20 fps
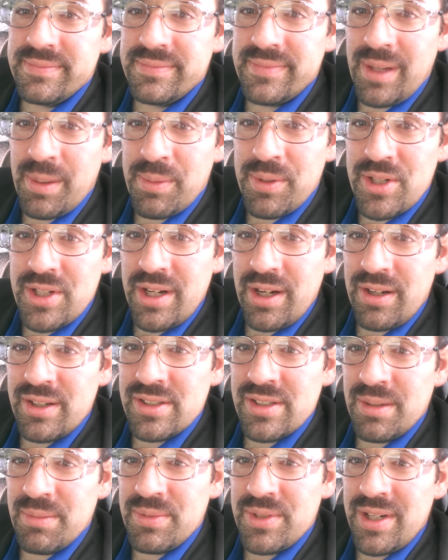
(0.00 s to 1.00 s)
I'm going to share
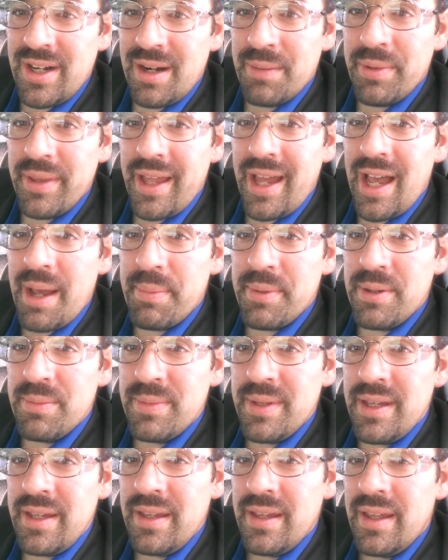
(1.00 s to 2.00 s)
something terrible that happened to
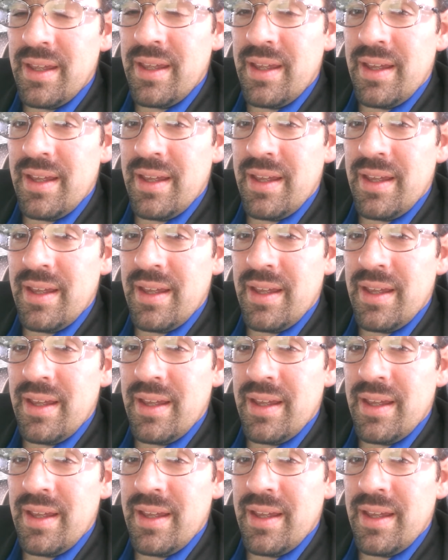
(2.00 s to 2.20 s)
me